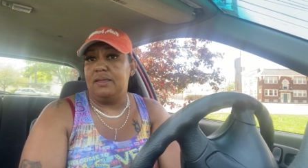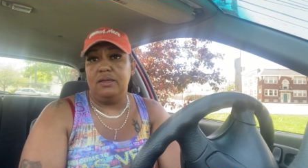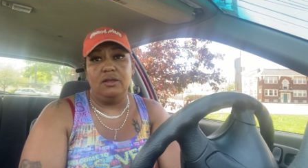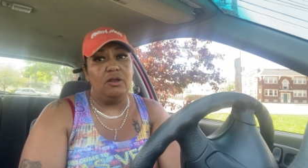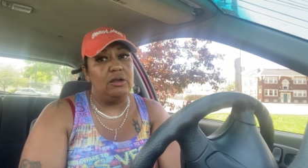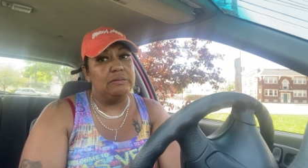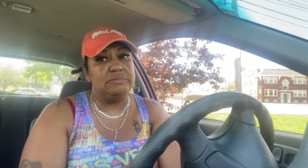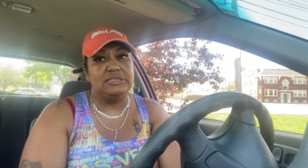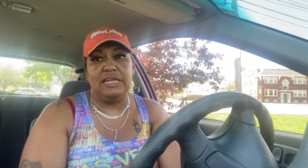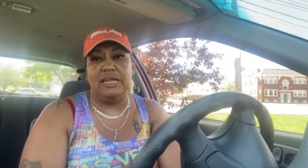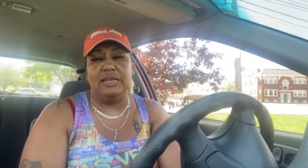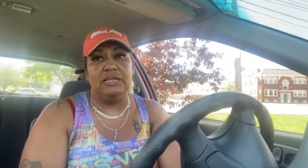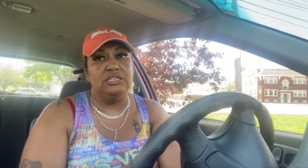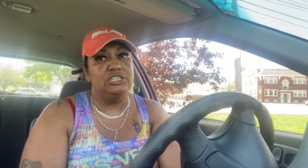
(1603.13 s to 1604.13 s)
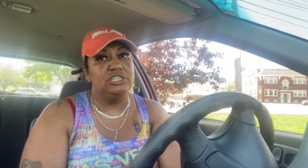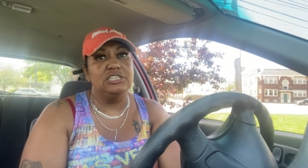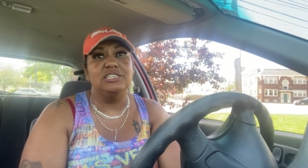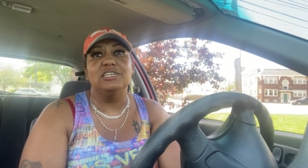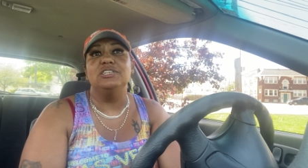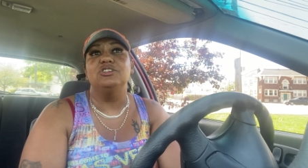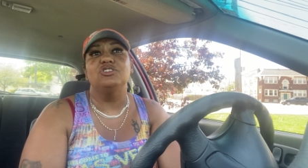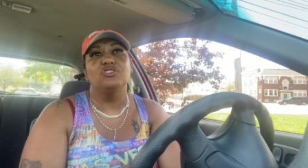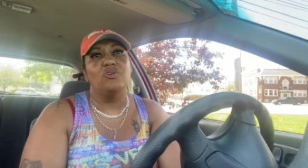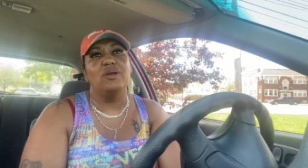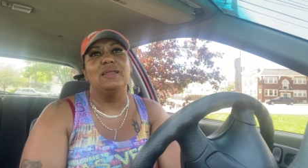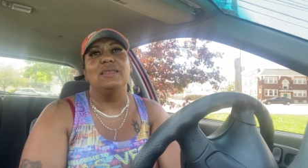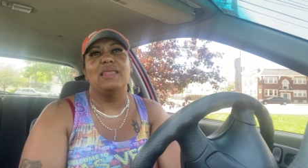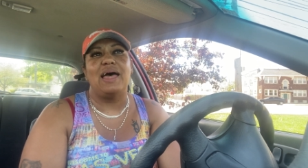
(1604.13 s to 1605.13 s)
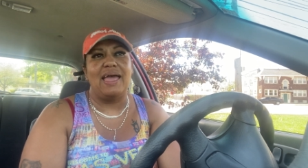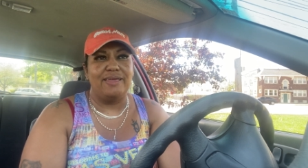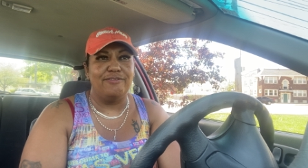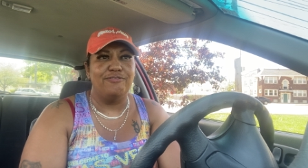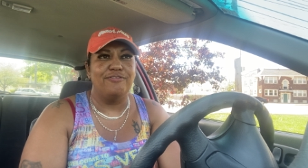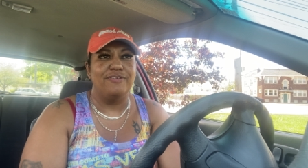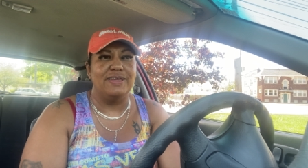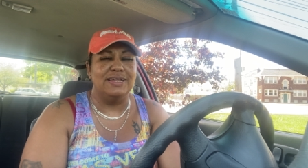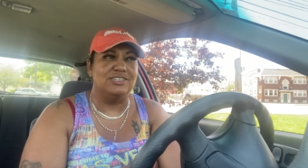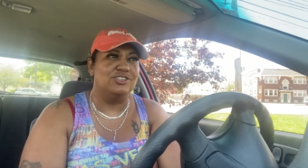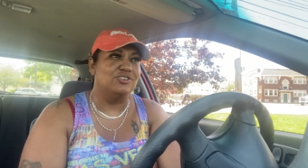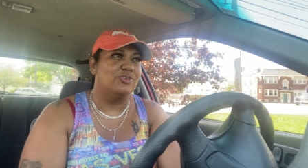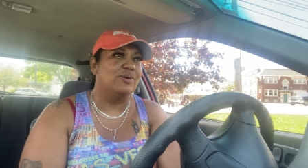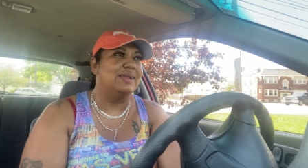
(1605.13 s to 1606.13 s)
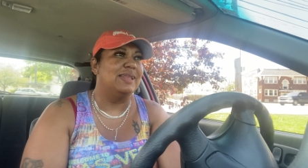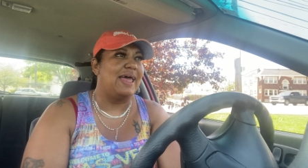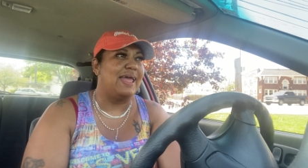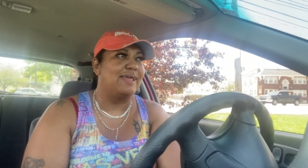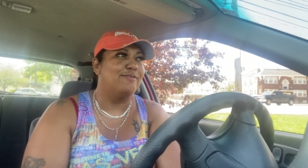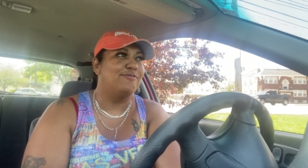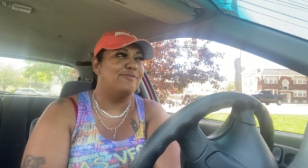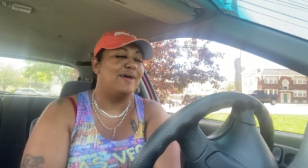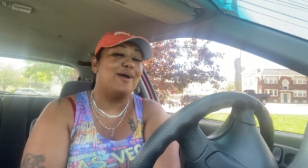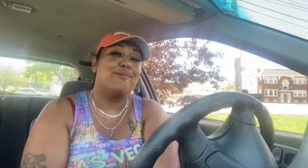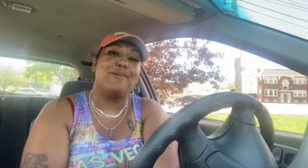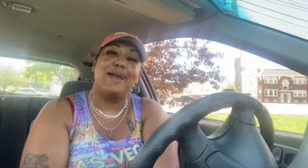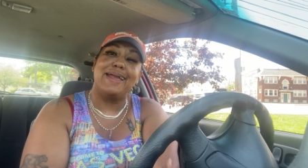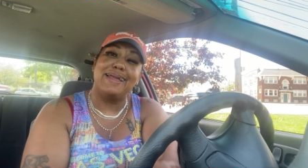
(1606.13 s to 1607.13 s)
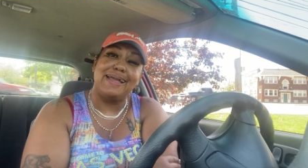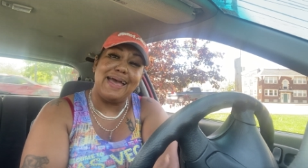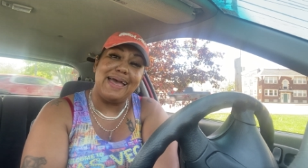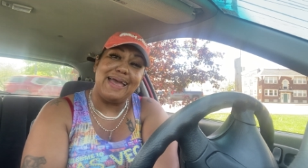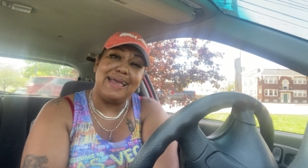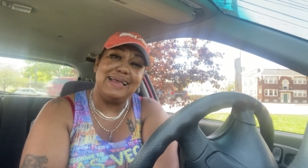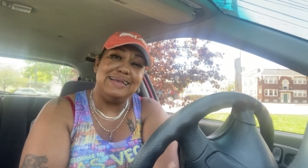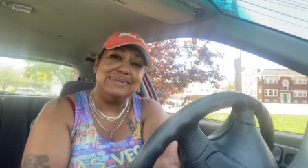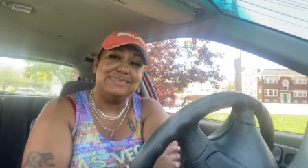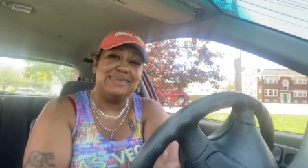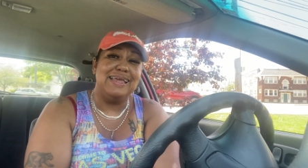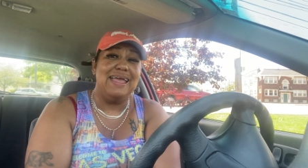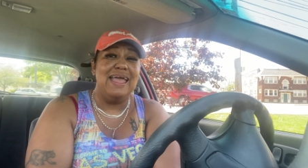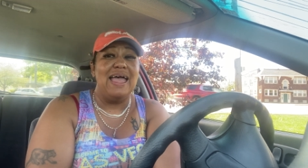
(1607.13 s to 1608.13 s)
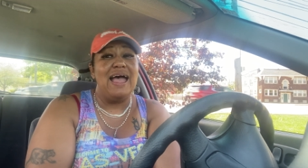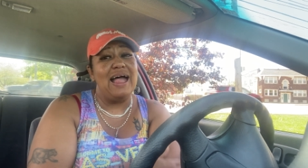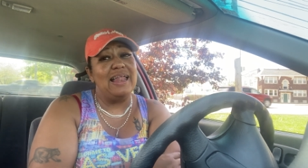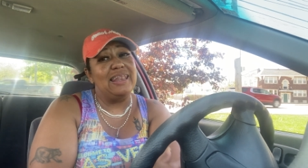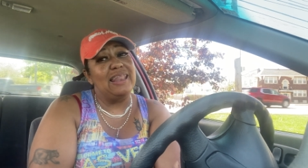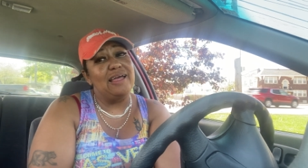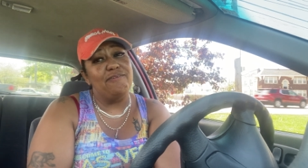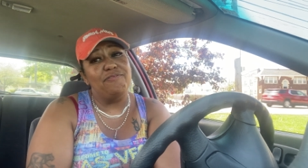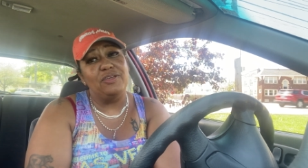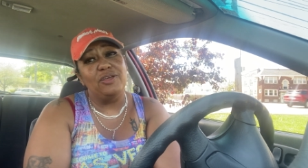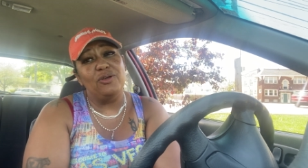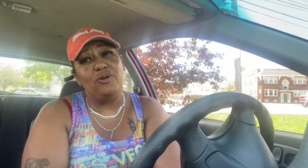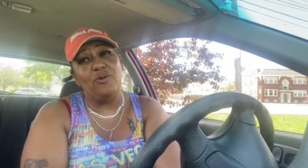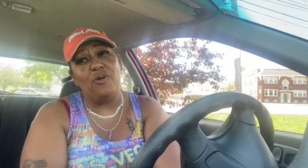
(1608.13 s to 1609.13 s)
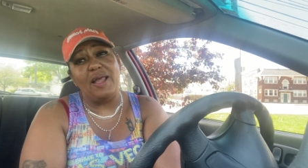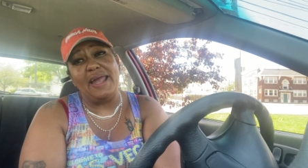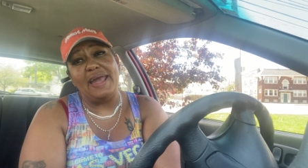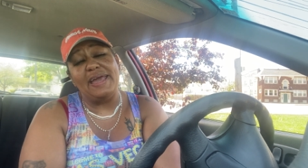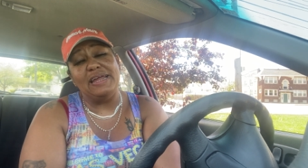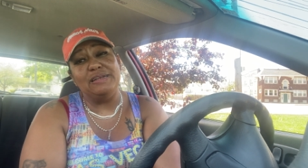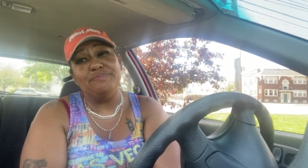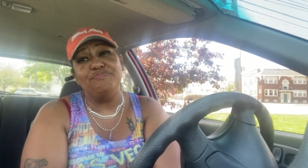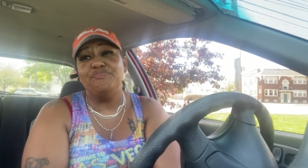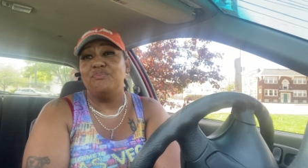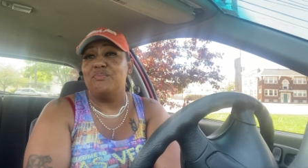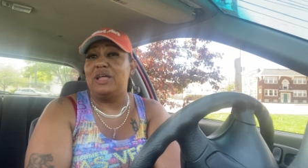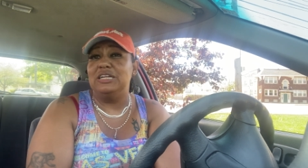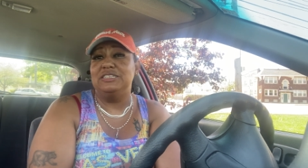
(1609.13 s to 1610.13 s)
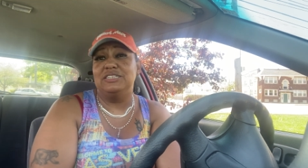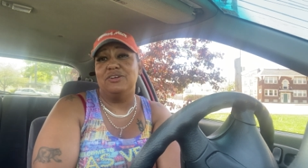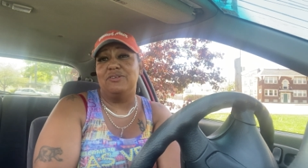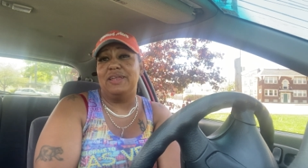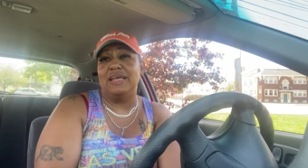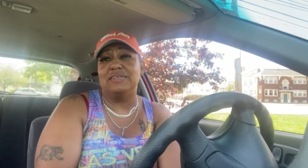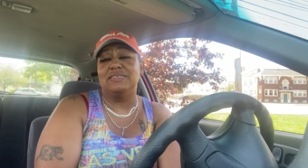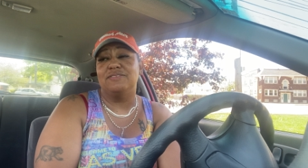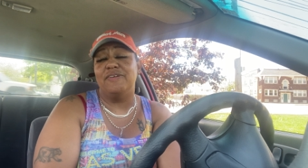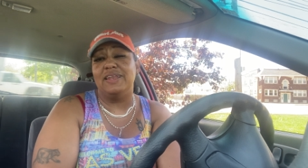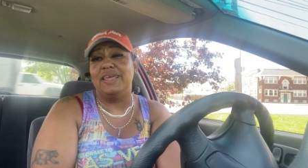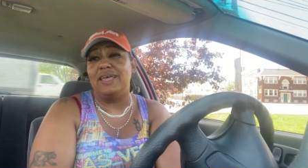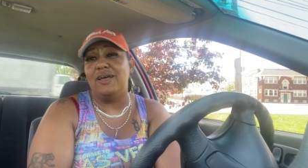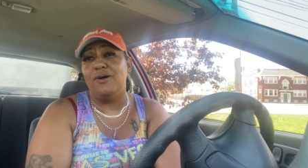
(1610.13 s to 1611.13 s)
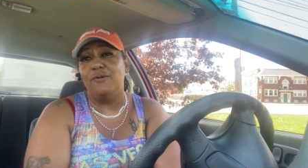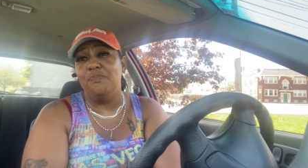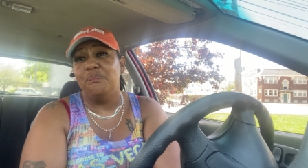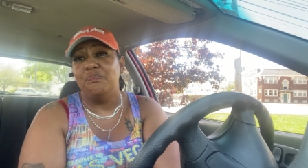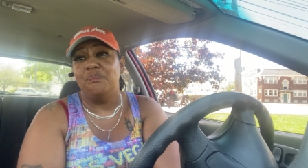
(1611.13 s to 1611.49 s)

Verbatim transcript: You know what I'm saying? And just enjoy life. Enjoy life. All right, guys. I love you. And until next video.